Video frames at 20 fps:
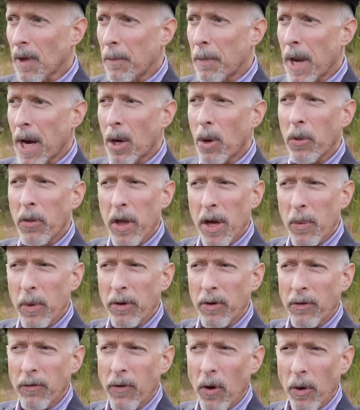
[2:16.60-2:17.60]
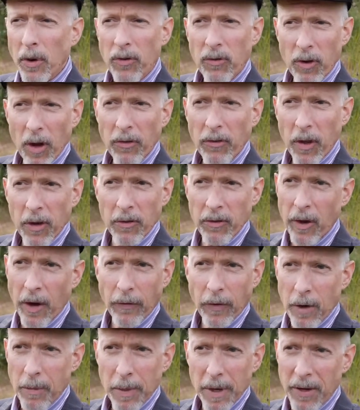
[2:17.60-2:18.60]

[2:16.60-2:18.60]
but I don't think we should focus just on suffering,